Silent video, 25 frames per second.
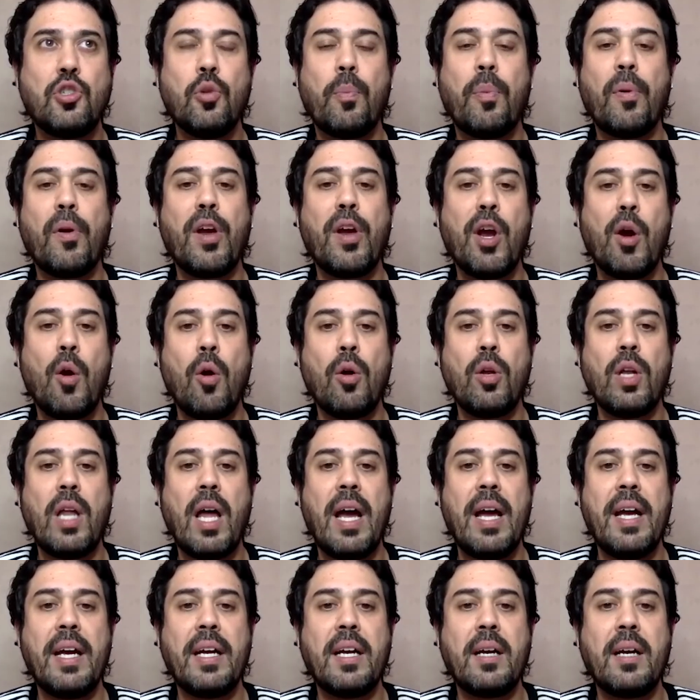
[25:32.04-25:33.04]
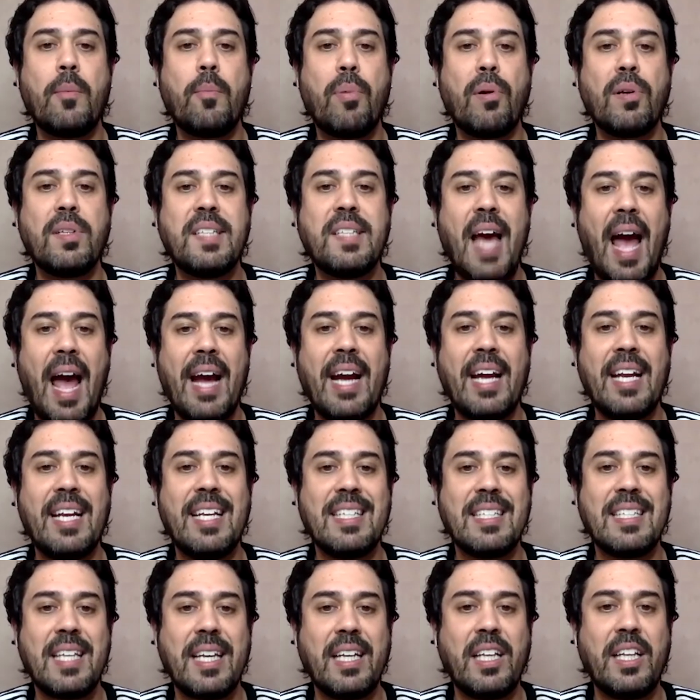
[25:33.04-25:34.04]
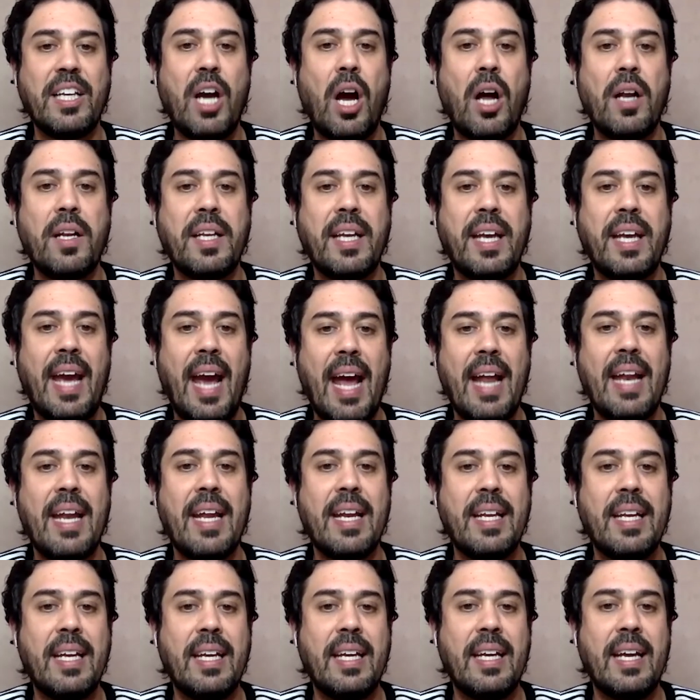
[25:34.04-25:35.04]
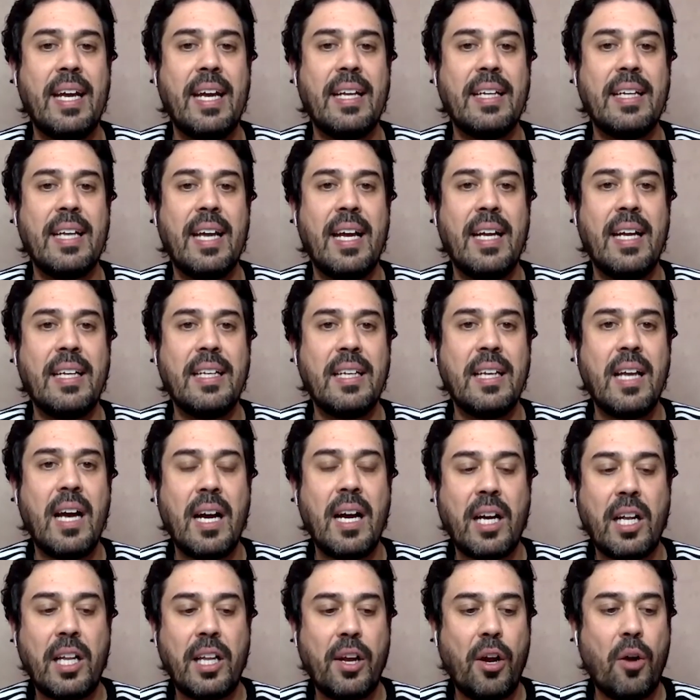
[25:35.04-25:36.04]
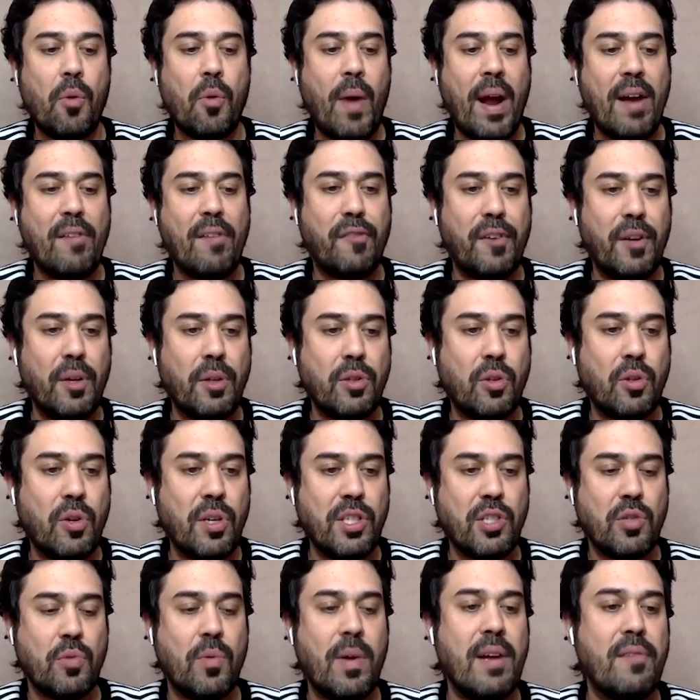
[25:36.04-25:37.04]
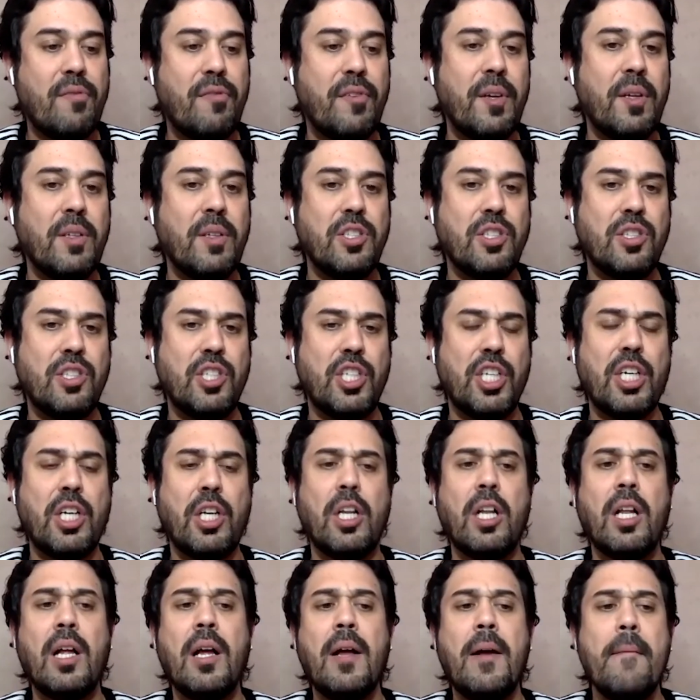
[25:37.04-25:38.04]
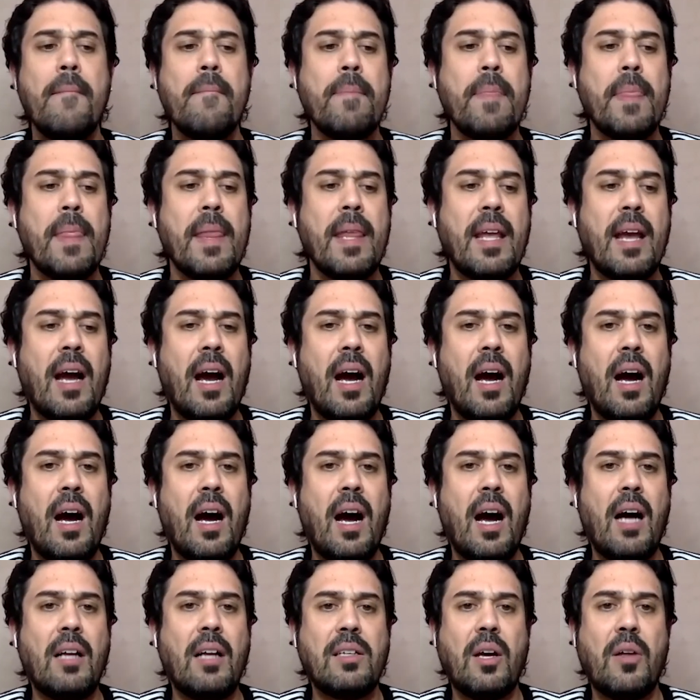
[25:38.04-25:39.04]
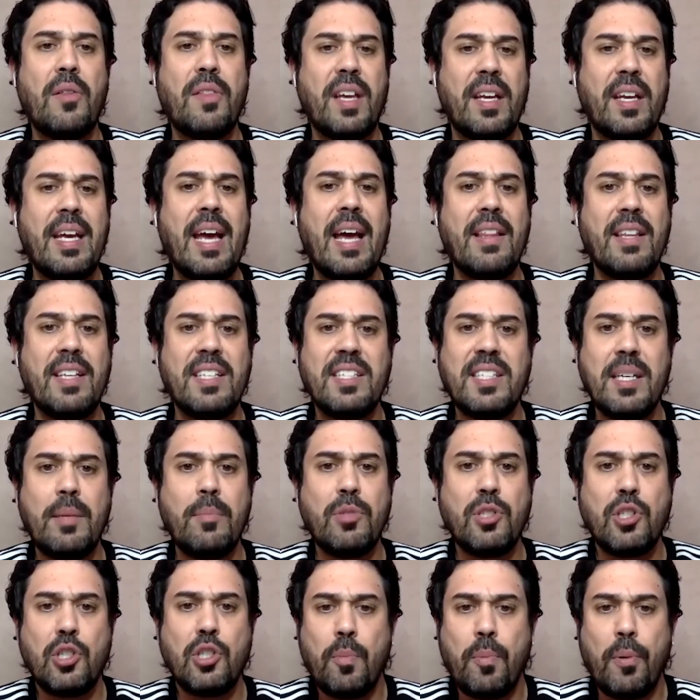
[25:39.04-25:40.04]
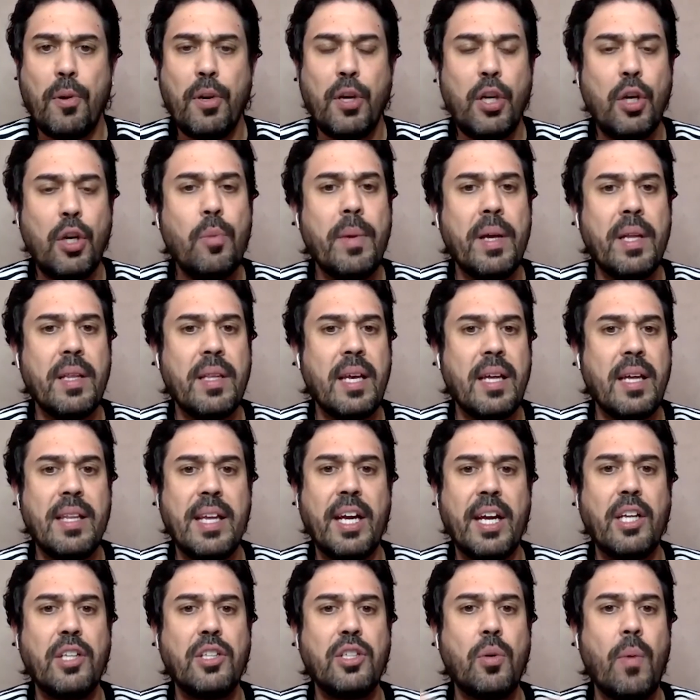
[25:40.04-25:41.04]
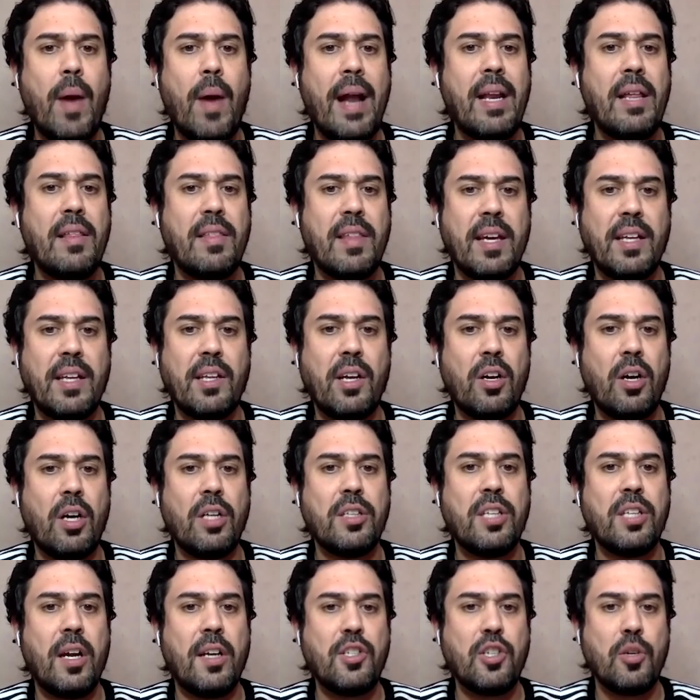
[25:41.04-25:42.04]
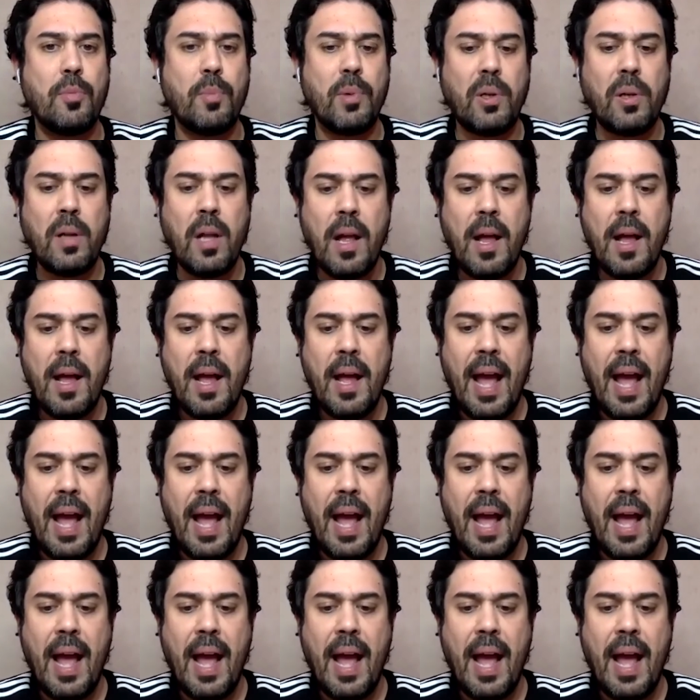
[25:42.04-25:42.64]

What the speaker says: superhero-like protagonists like Leon Kennedy and Claire Redfield, Chris Redfield, Jill. They seemed superhuman. They could do anything. They're untouchable.